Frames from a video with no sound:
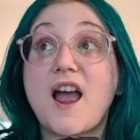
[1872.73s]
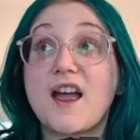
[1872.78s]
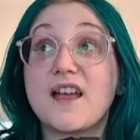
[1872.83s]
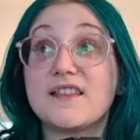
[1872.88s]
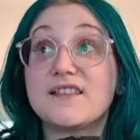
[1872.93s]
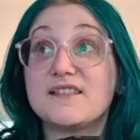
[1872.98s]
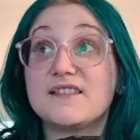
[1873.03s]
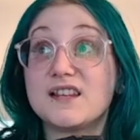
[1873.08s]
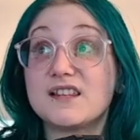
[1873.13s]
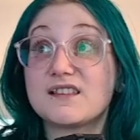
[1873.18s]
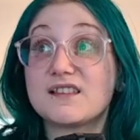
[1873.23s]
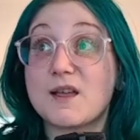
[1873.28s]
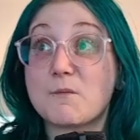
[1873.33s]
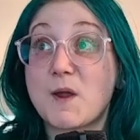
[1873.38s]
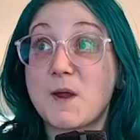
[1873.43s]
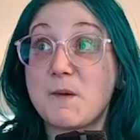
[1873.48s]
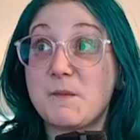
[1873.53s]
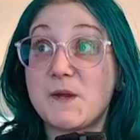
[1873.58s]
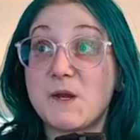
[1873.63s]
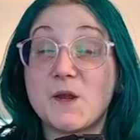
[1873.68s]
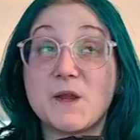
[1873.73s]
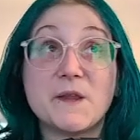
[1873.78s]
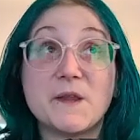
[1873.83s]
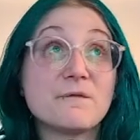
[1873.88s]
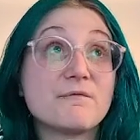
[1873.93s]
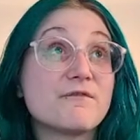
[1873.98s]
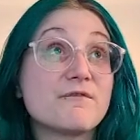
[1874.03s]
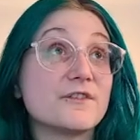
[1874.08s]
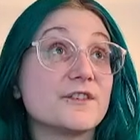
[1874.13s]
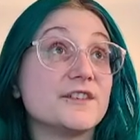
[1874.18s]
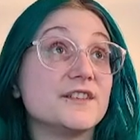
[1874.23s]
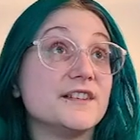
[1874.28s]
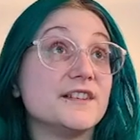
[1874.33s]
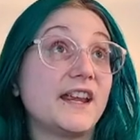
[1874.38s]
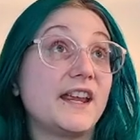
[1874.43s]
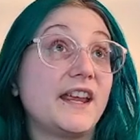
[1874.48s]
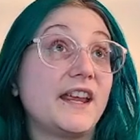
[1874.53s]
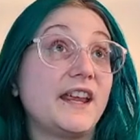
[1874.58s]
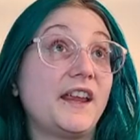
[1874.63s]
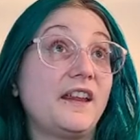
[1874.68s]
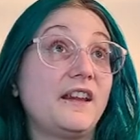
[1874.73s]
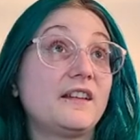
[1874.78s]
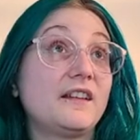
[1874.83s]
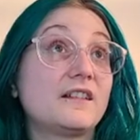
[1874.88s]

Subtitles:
think that might be it for today.